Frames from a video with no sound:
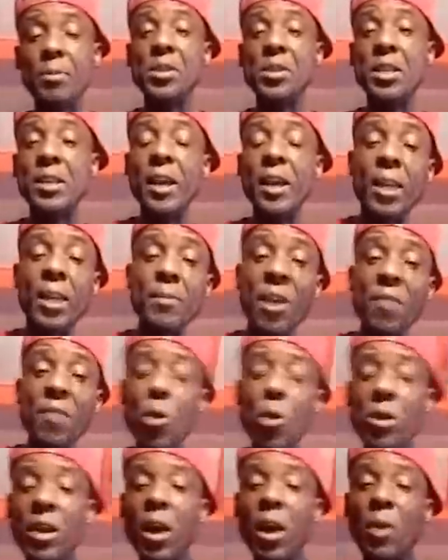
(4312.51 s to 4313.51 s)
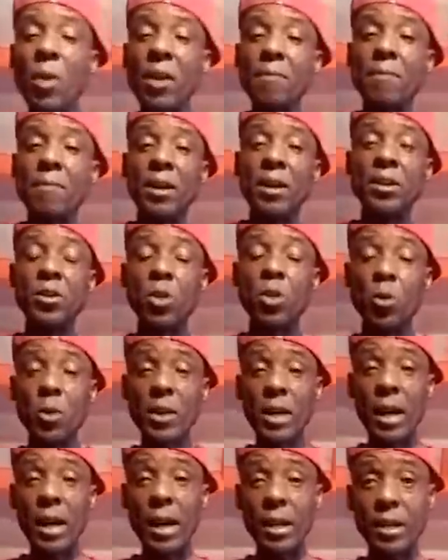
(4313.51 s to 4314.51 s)
see the girl them have more than one man. You know what
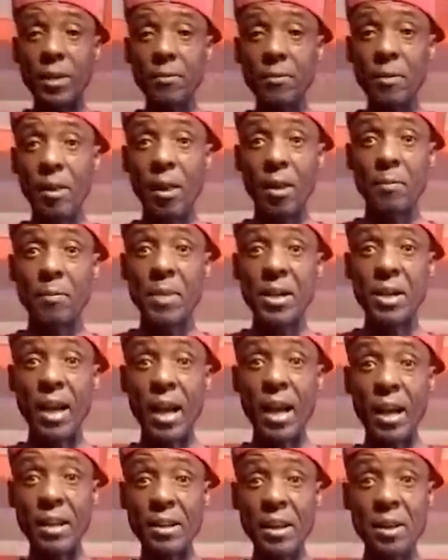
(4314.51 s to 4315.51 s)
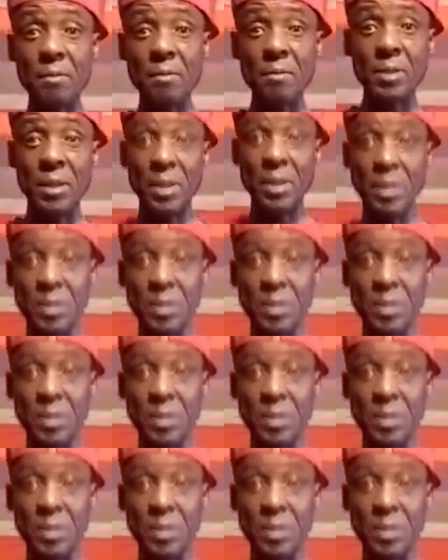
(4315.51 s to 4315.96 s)
call them? Me call them.